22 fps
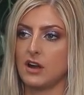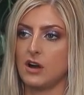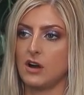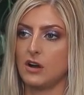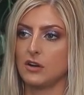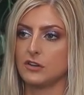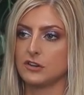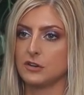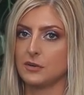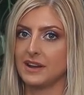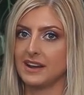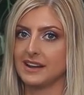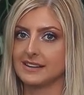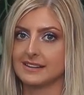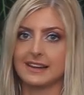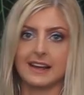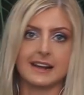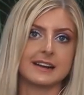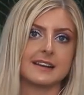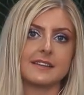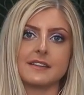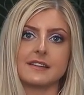are doing
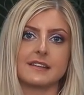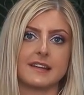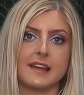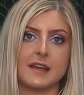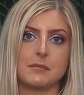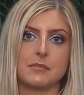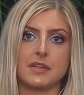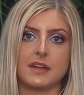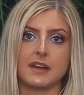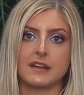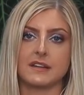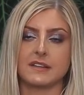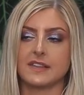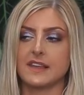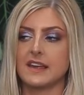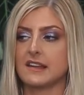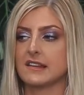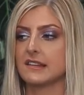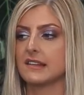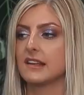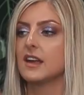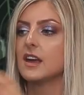exactly the same thing as
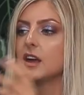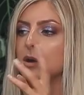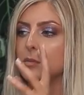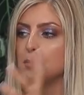this.